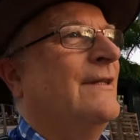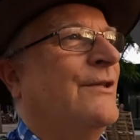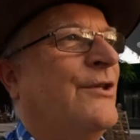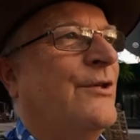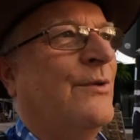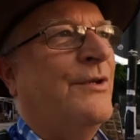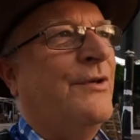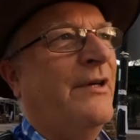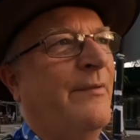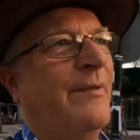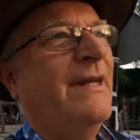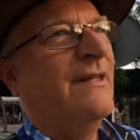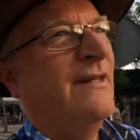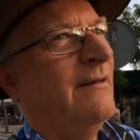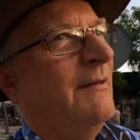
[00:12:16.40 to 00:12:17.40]
2 or 3
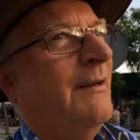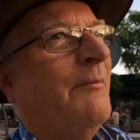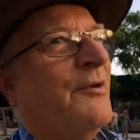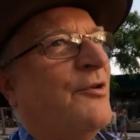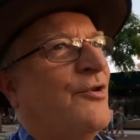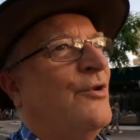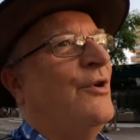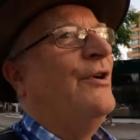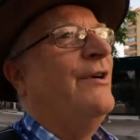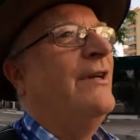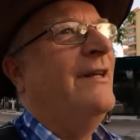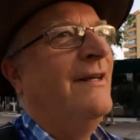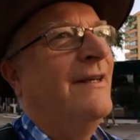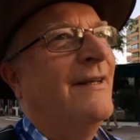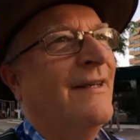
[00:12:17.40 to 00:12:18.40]
weeks, I'm
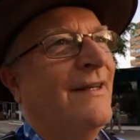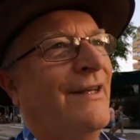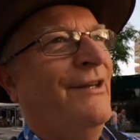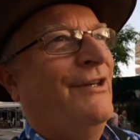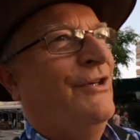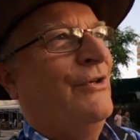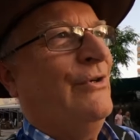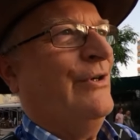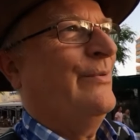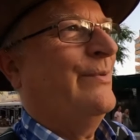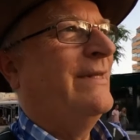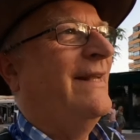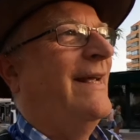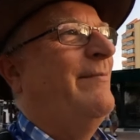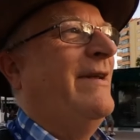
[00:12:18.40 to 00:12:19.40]
sure Shauna
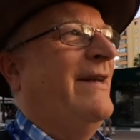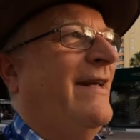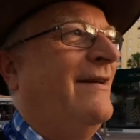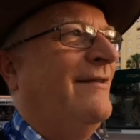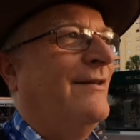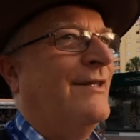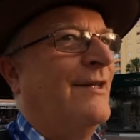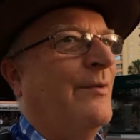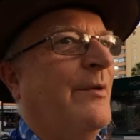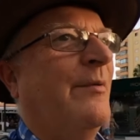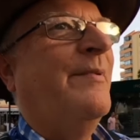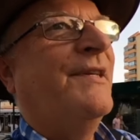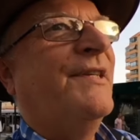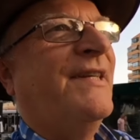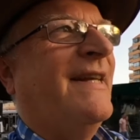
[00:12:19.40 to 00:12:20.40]
will let me know, so we'll
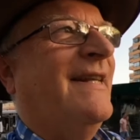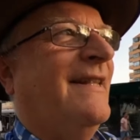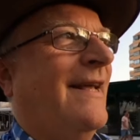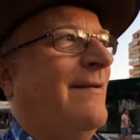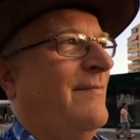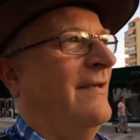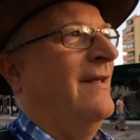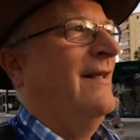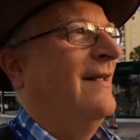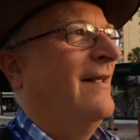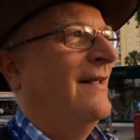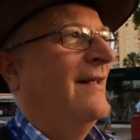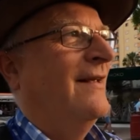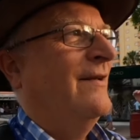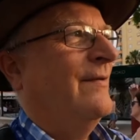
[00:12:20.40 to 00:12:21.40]
be seeing them
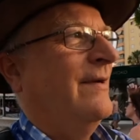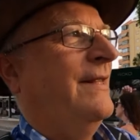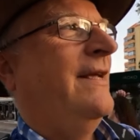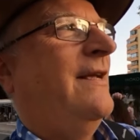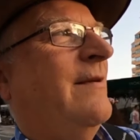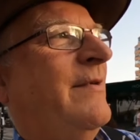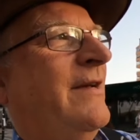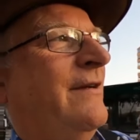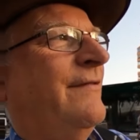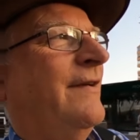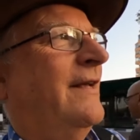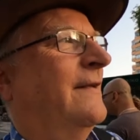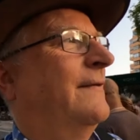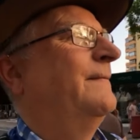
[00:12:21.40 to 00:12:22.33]
when they come over.